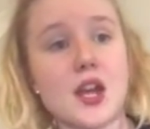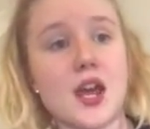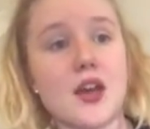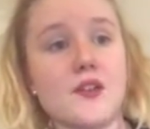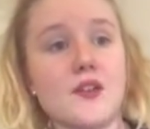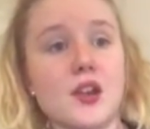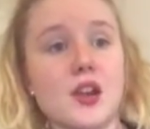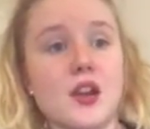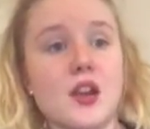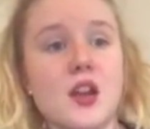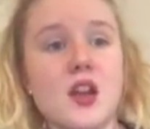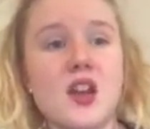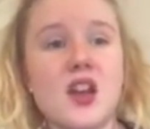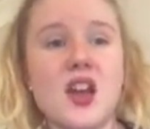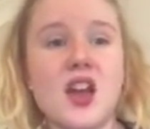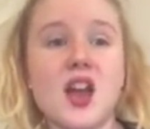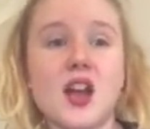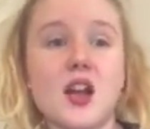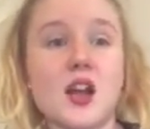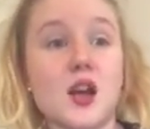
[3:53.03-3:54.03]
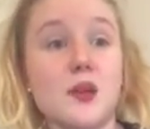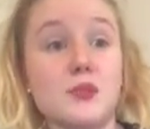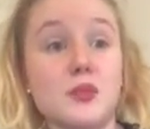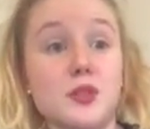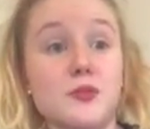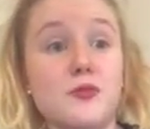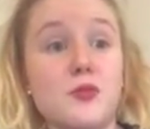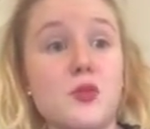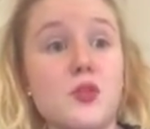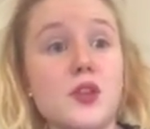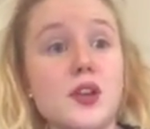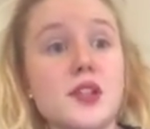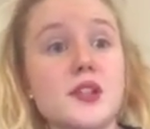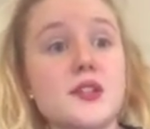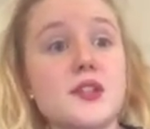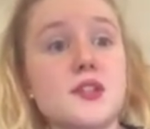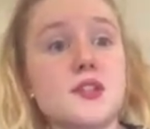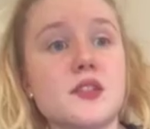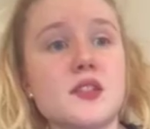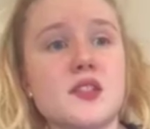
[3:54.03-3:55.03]
I have a couple of
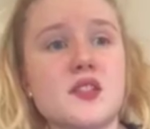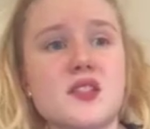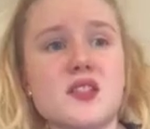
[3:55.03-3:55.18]
points,